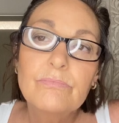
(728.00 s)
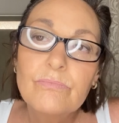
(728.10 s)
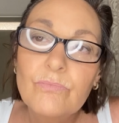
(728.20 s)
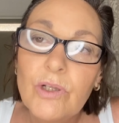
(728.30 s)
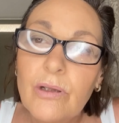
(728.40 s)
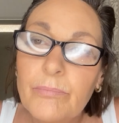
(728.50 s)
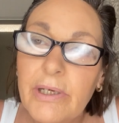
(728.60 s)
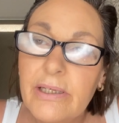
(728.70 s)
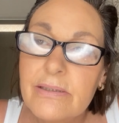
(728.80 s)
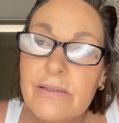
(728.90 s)
well, on
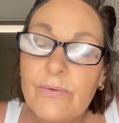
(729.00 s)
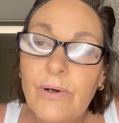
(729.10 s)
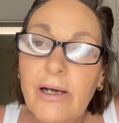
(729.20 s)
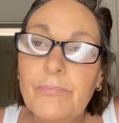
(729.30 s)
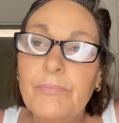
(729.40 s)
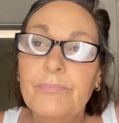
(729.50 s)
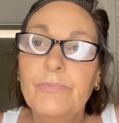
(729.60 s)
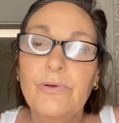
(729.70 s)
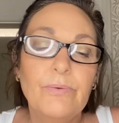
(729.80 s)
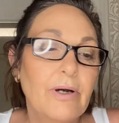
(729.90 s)
me it's quite
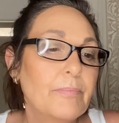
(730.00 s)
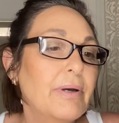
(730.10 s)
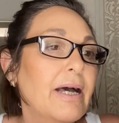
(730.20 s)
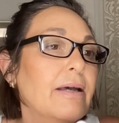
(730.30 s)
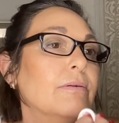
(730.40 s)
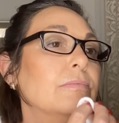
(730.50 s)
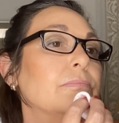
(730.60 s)
pale,